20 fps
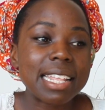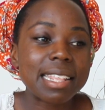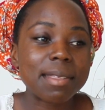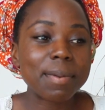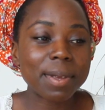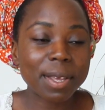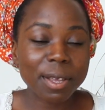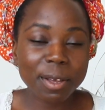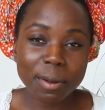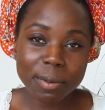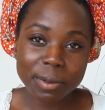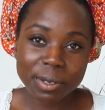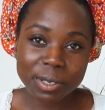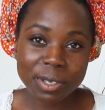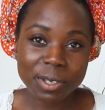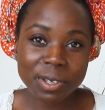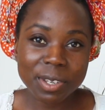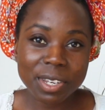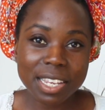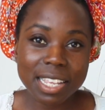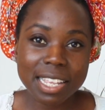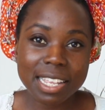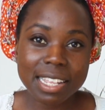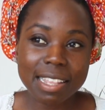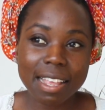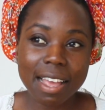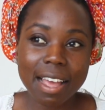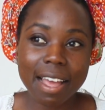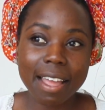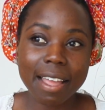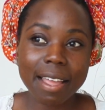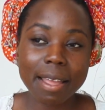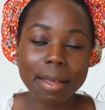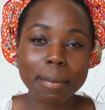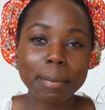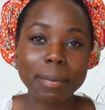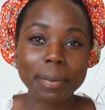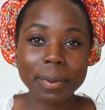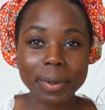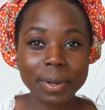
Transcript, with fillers: speaking opportunities I am